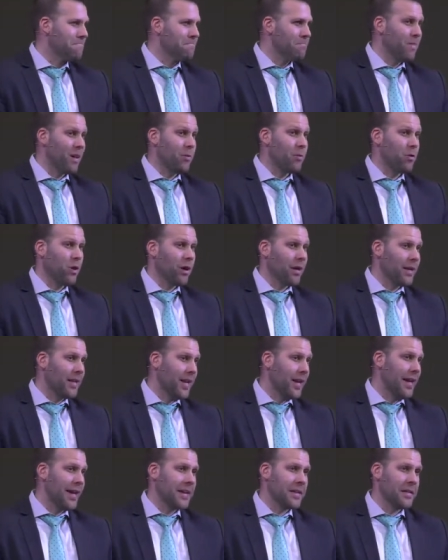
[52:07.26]
Maybe you're
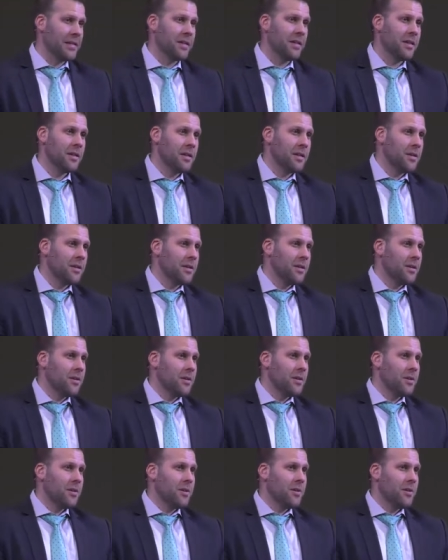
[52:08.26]
online and
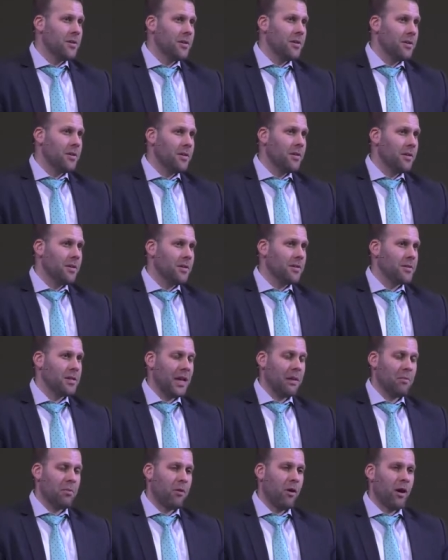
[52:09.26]
that
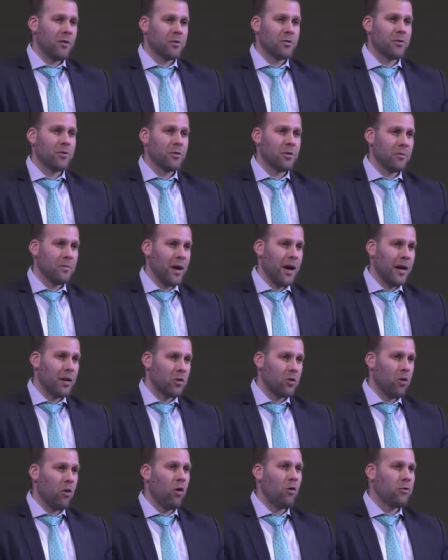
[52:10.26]
same thoughts through your
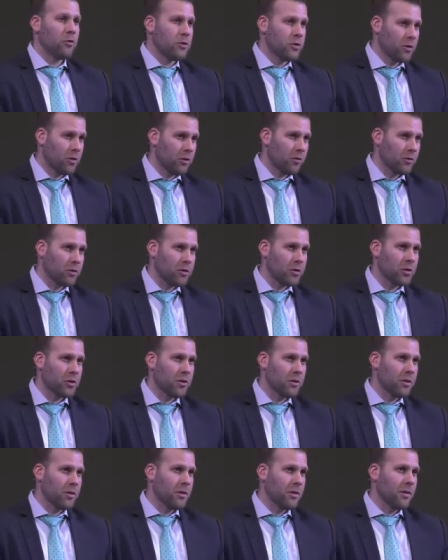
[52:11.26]
mind. Call the church.
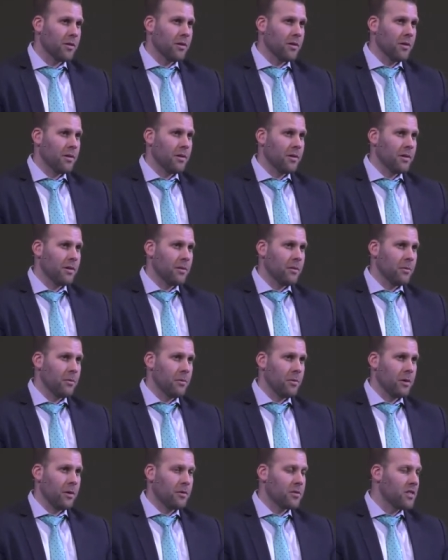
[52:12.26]

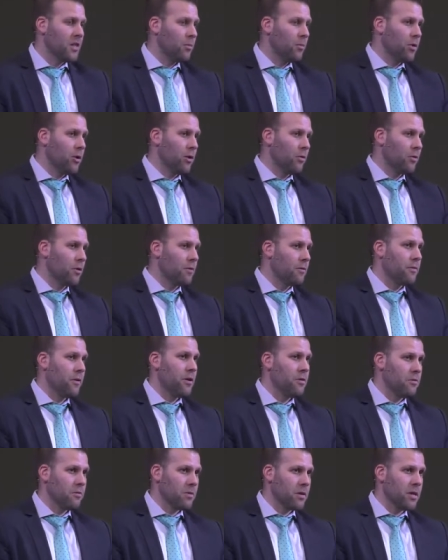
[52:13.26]
We'll have someone over the
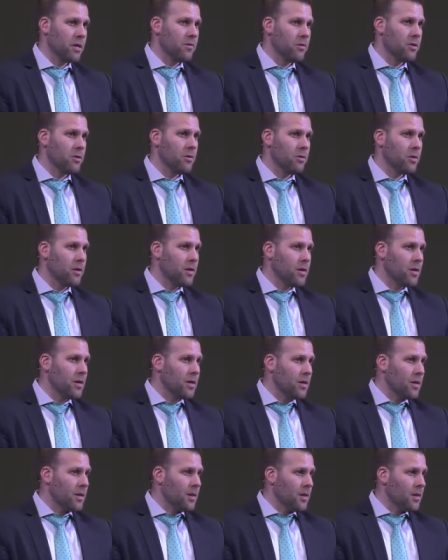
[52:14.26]
phone give you
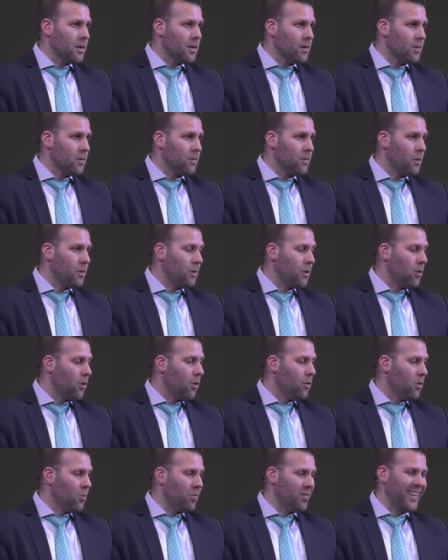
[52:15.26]
what we
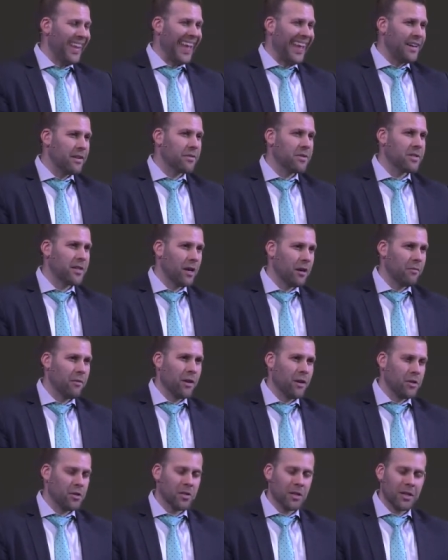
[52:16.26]
call the plan of
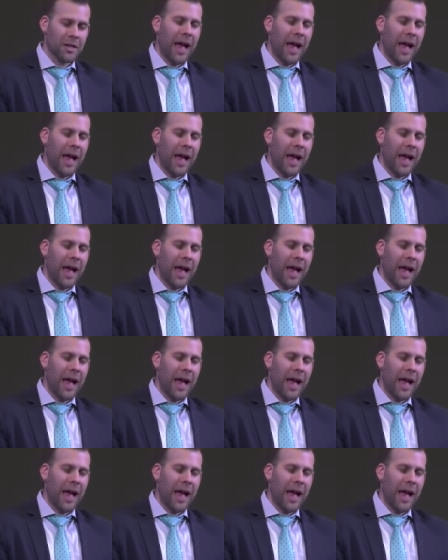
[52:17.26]
salvation, the